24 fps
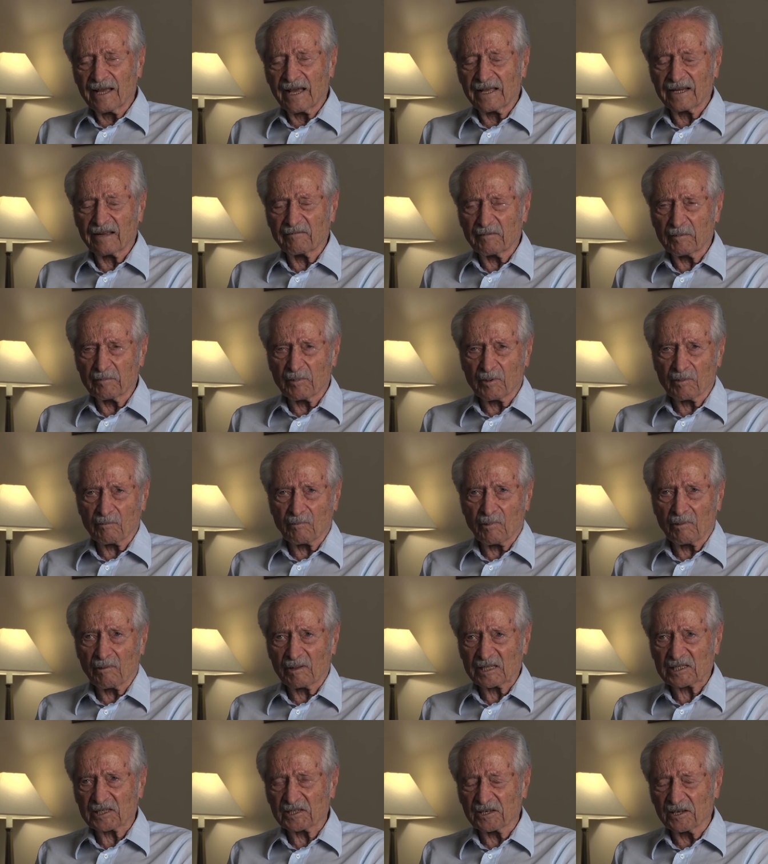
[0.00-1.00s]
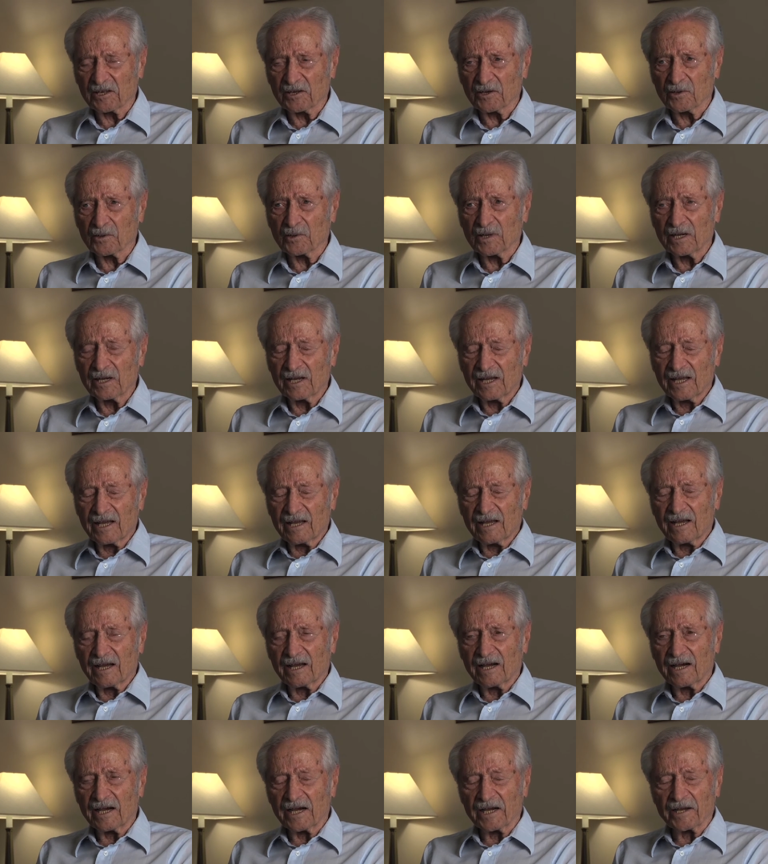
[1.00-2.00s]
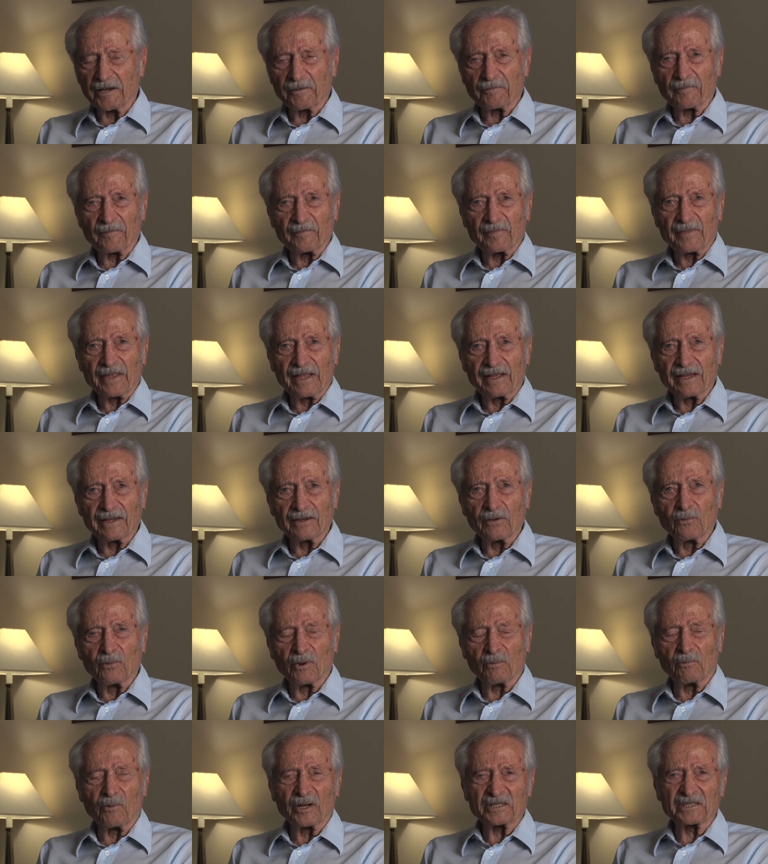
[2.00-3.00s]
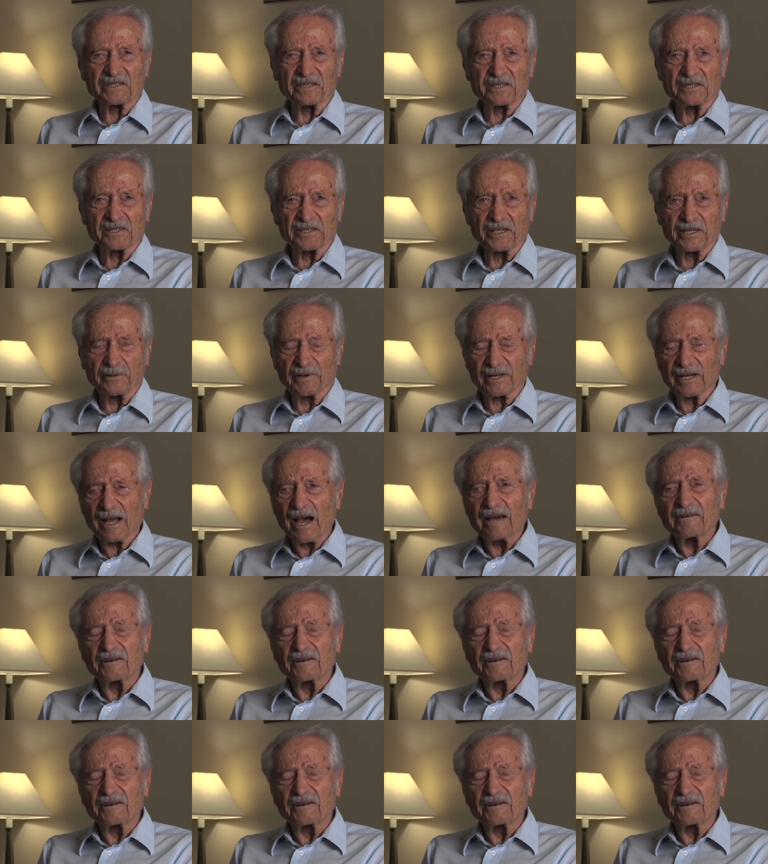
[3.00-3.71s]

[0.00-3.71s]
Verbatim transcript: And everyone wants to know, well, what's the secret?